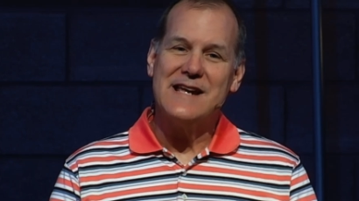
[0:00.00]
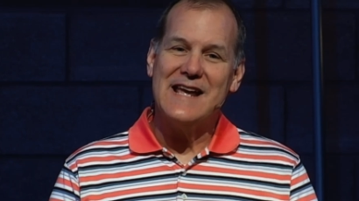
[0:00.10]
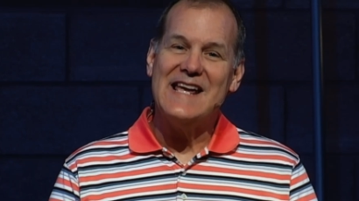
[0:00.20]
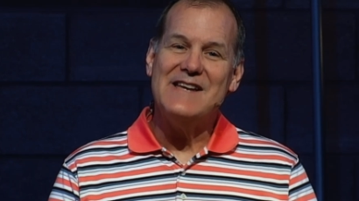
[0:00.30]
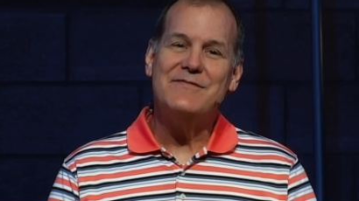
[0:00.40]

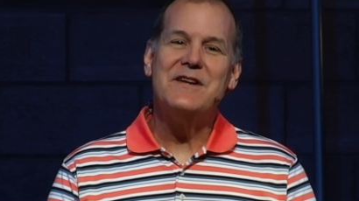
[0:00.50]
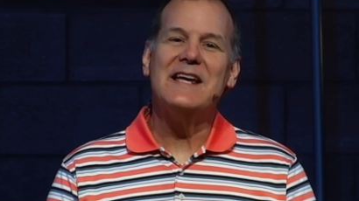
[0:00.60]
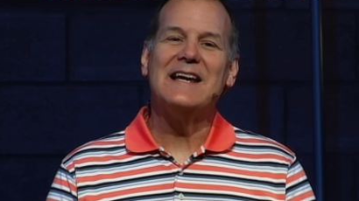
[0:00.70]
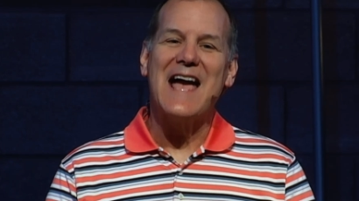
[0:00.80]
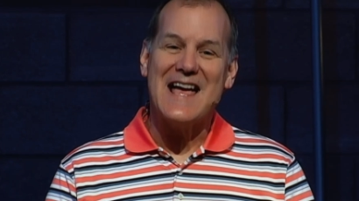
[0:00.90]

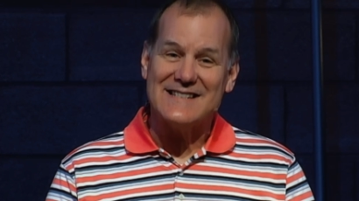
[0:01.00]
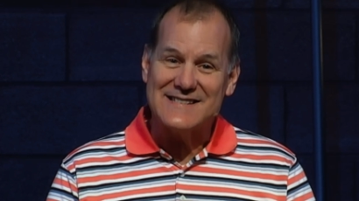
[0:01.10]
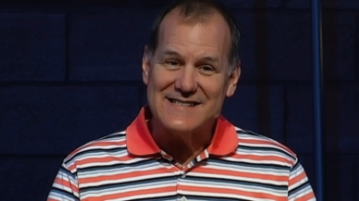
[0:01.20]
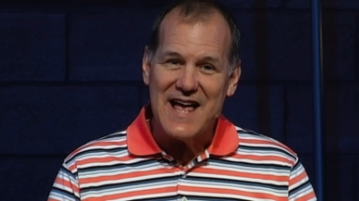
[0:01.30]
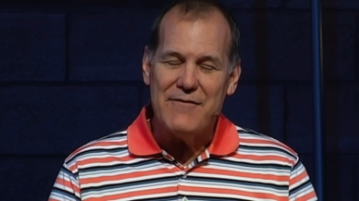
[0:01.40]
evening at
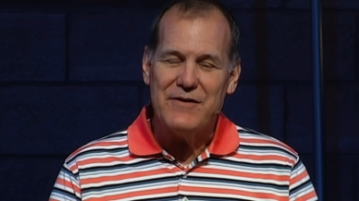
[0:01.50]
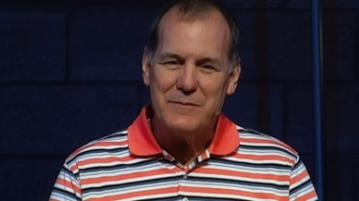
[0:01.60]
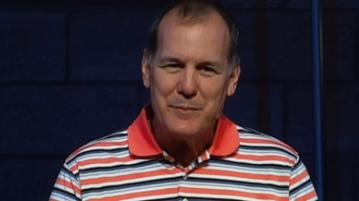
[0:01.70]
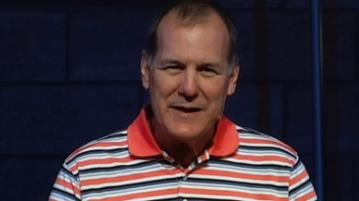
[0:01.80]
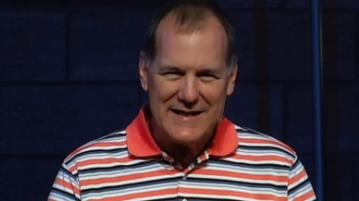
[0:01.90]

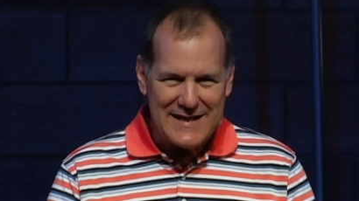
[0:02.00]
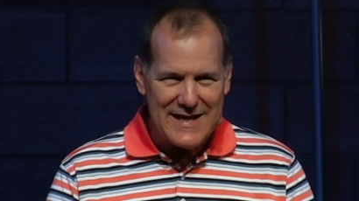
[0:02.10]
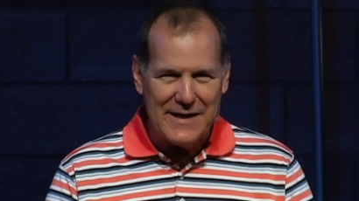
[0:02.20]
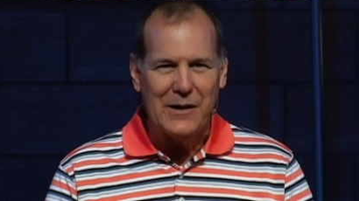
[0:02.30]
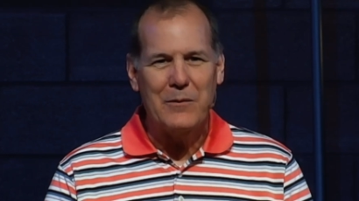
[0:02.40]
7
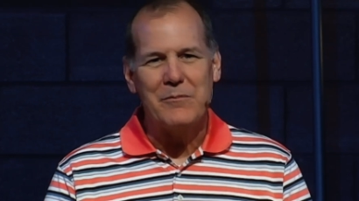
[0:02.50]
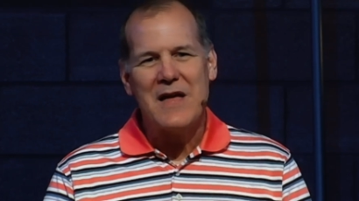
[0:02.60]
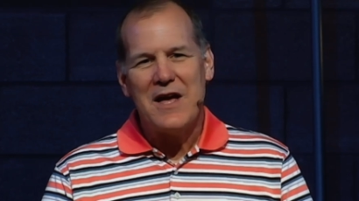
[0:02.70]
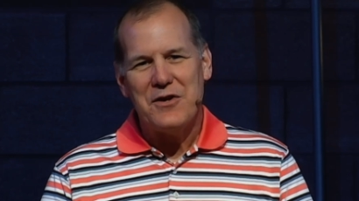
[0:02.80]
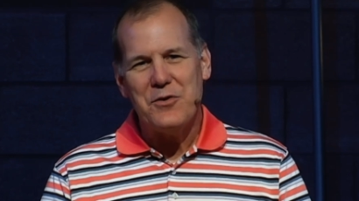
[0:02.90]
p.m.,
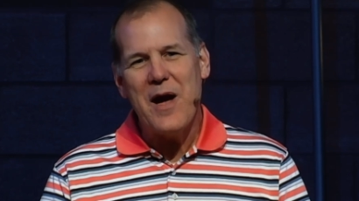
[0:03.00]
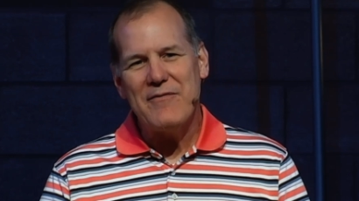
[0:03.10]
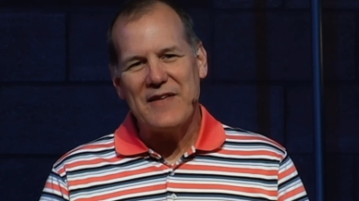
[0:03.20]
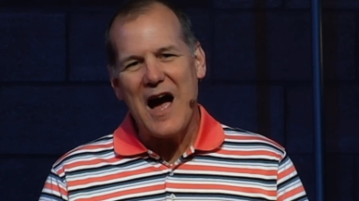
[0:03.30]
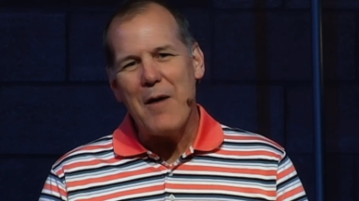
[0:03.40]
you
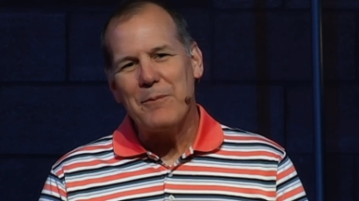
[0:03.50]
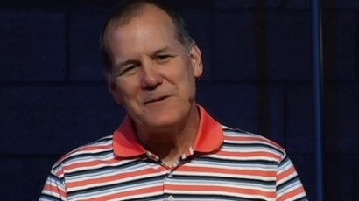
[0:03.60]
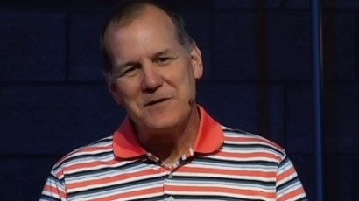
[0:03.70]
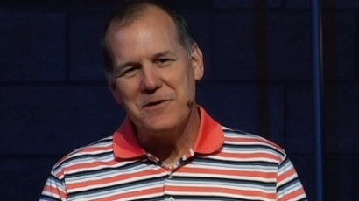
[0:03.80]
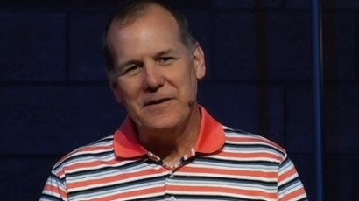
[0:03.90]
have the
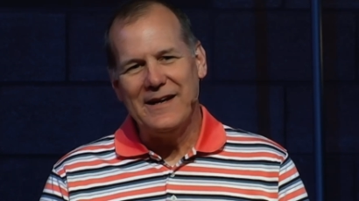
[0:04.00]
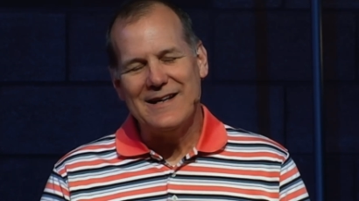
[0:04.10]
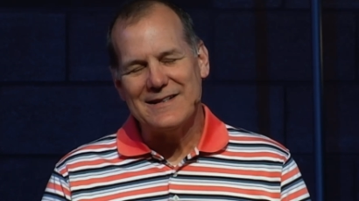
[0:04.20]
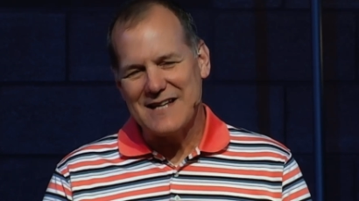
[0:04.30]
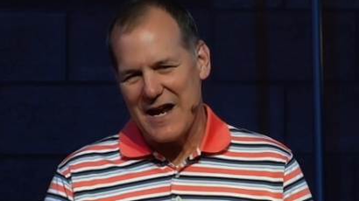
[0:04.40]
opportunity
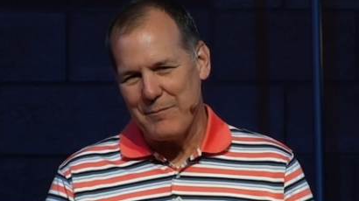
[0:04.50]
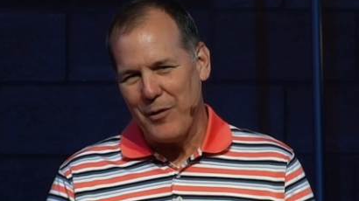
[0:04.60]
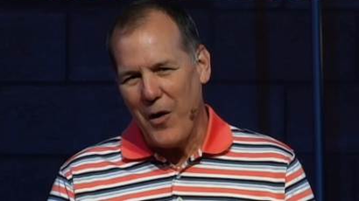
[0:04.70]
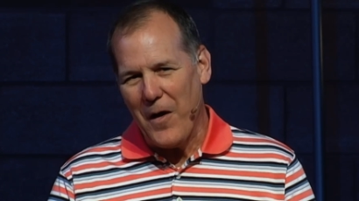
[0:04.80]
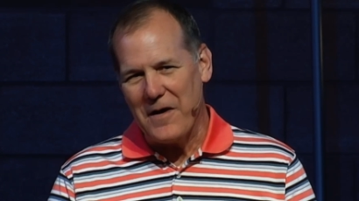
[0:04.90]
to take
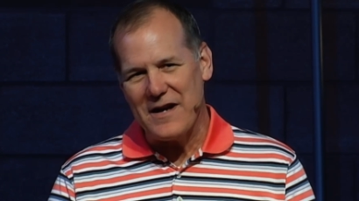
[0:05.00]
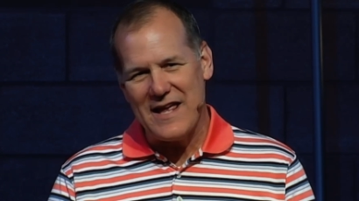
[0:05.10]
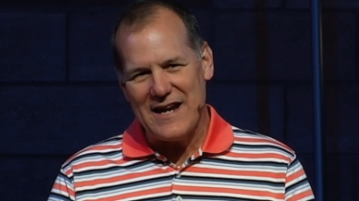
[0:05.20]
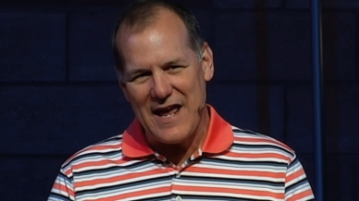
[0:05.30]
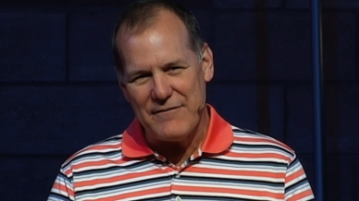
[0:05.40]
part
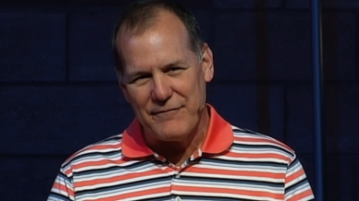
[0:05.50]
in a